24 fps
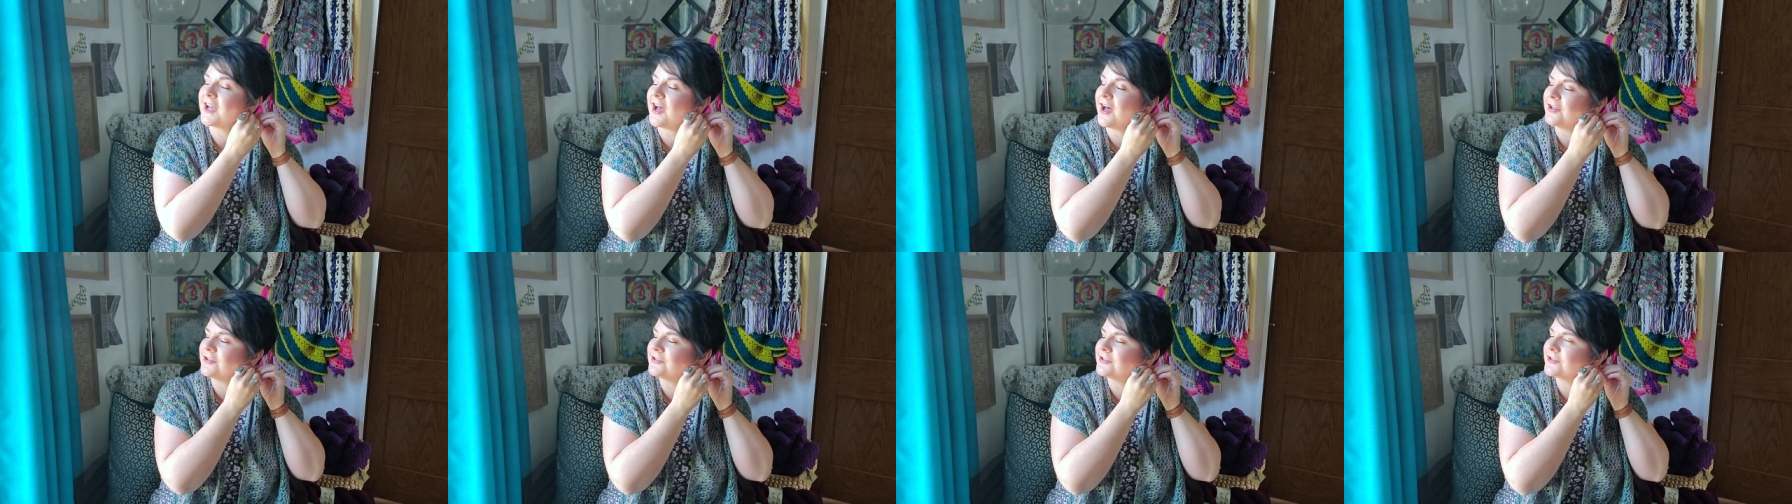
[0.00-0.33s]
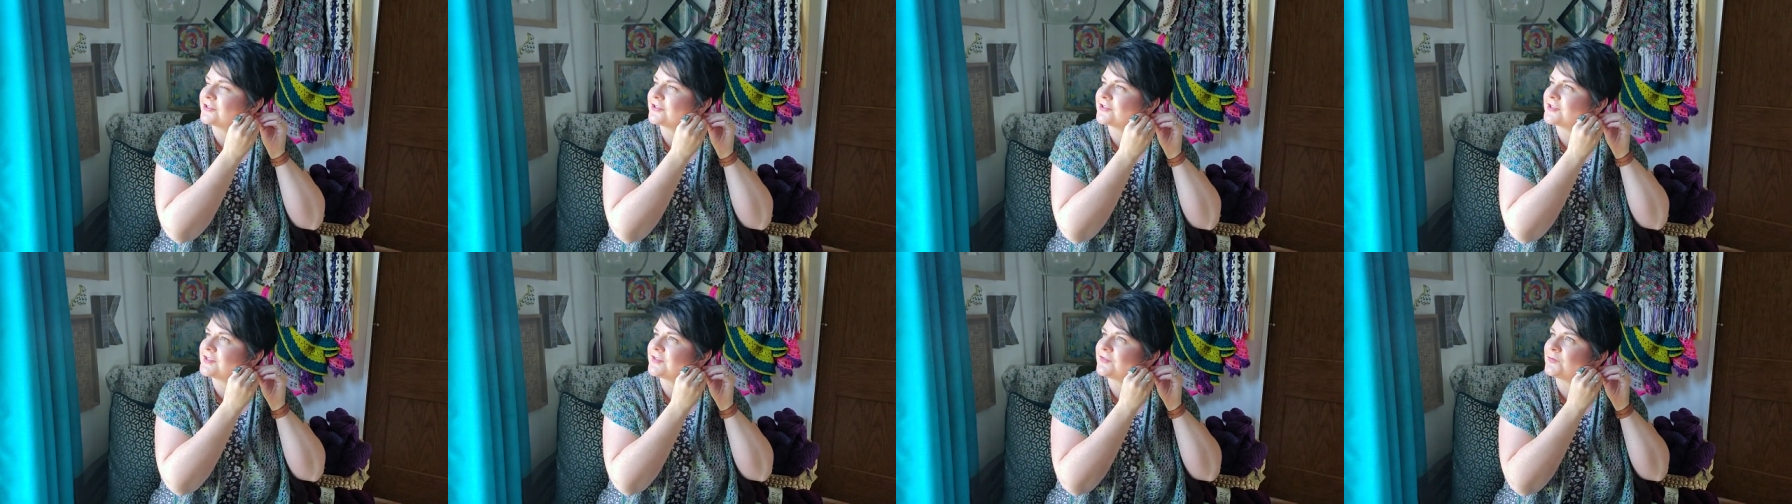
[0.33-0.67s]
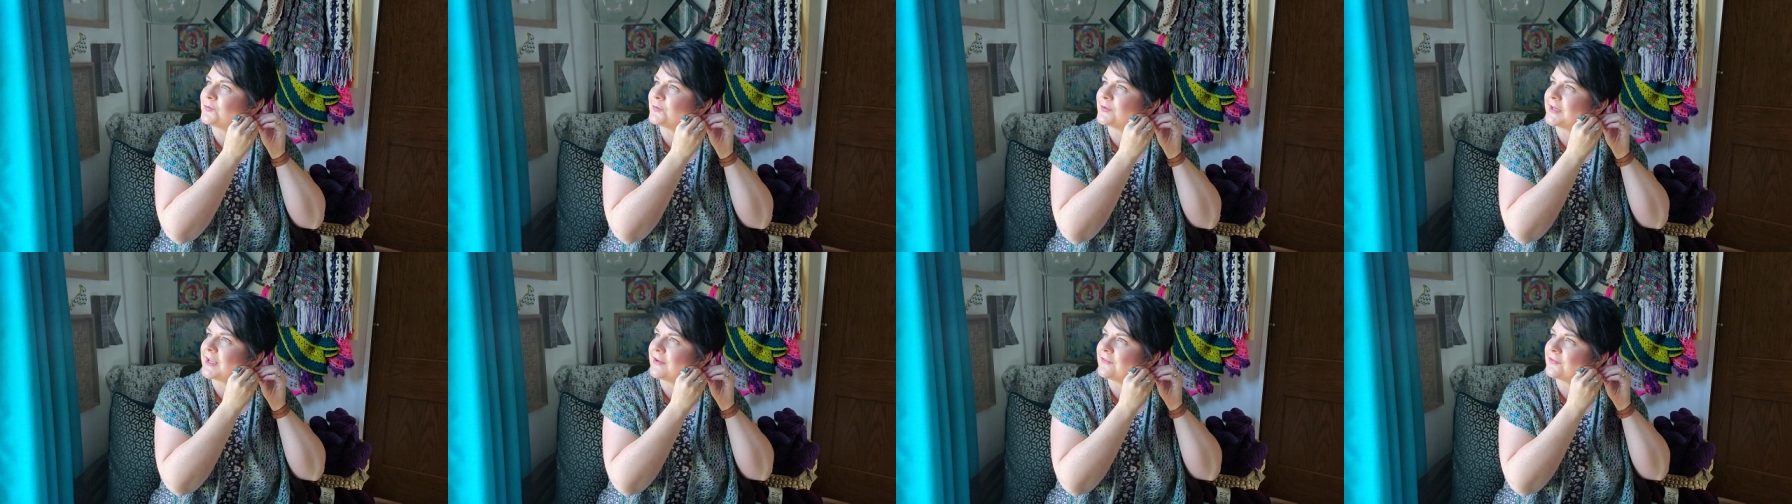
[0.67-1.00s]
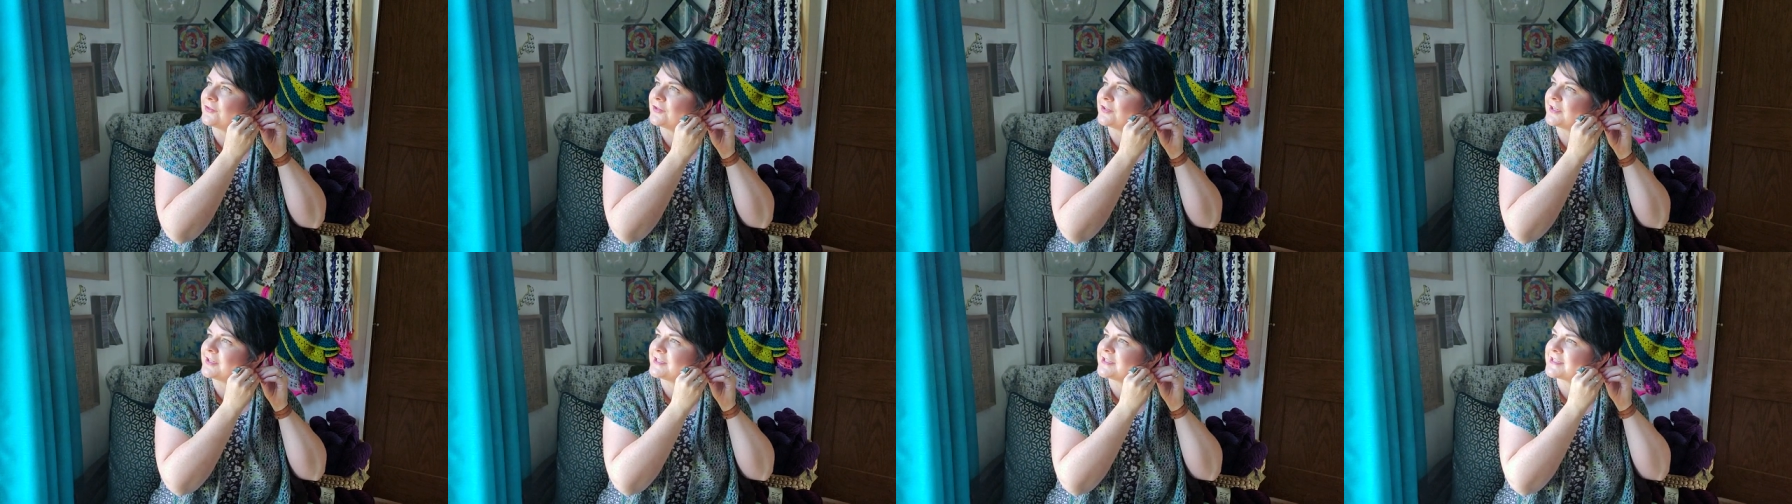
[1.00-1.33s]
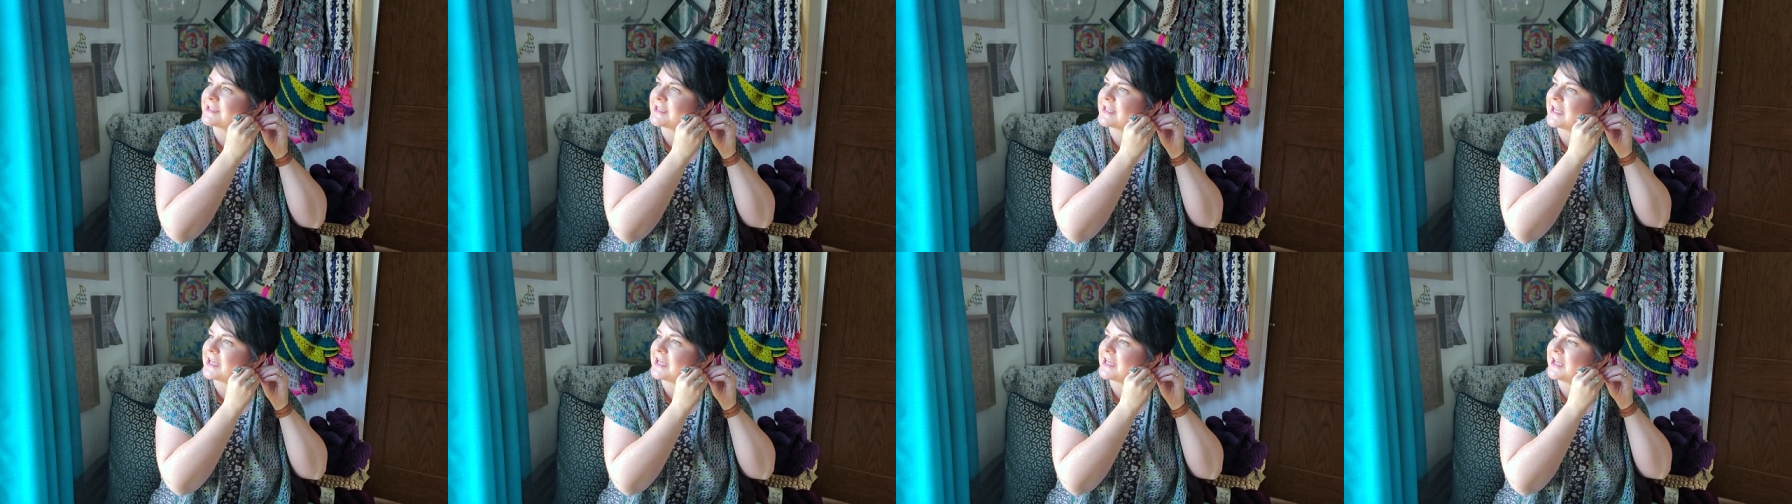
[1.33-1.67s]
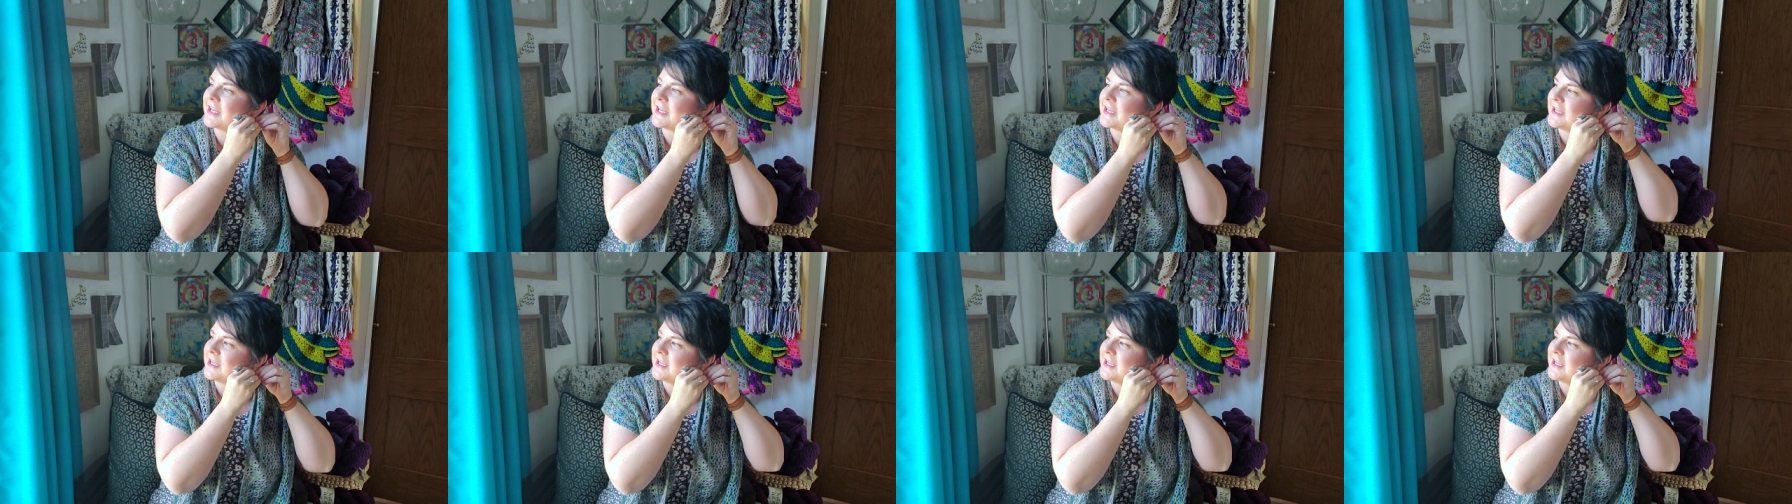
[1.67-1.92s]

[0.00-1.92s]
colors of whatever is like,